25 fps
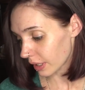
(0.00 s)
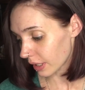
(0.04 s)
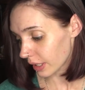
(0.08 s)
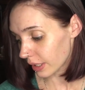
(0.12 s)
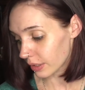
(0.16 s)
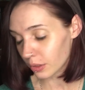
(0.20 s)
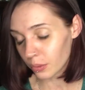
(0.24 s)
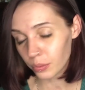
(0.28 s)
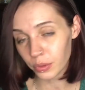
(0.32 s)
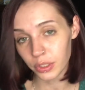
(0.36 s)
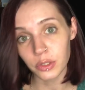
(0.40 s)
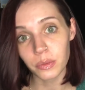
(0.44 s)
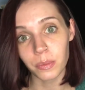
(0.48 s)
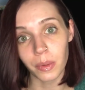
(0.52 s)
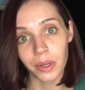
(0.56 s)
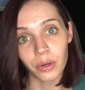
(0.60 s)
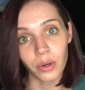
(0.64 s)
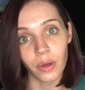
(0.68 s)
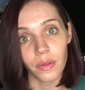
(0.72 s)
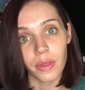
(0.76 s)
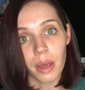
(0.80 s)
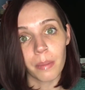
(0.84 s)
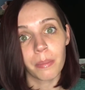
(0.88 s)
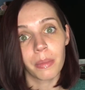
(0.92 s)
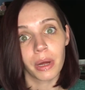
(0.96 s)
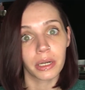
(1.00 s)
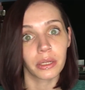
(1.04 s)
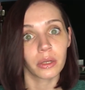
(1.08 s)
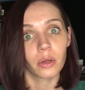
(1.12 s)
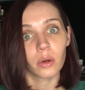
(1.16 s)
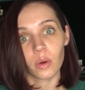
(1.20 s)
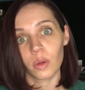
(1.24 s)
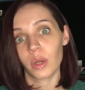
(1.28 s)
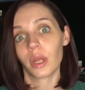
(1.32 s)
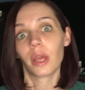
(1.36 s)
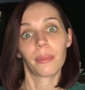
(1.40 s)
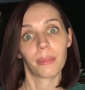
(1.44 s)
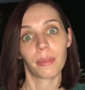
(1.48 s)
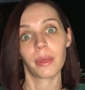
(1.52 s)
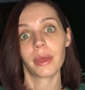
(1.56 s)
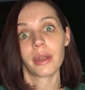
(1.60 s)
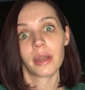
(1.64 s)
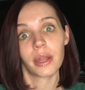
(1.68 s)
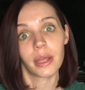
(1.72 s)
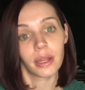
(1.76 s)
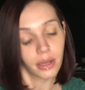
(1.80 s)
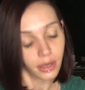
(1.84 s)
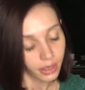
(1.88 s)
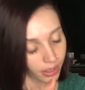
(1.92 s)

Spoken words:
and I don't want to spend all that money on it and then